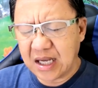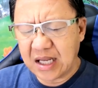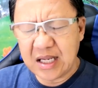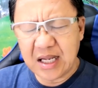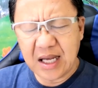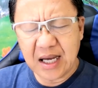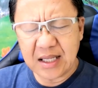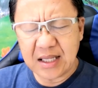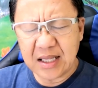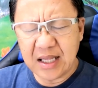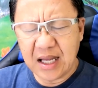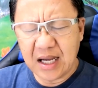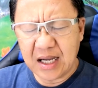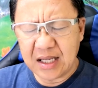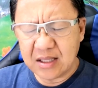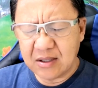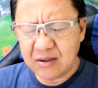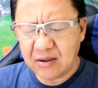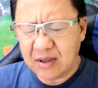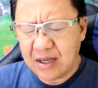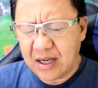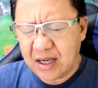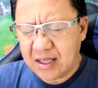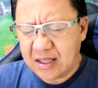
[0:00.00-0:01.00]
a lahat-lahat,
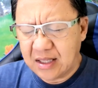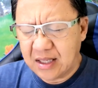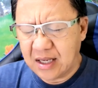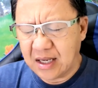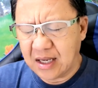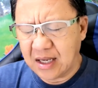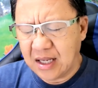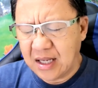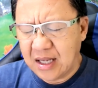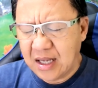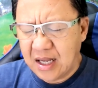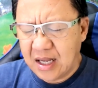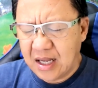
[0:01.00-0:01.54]
oh God, na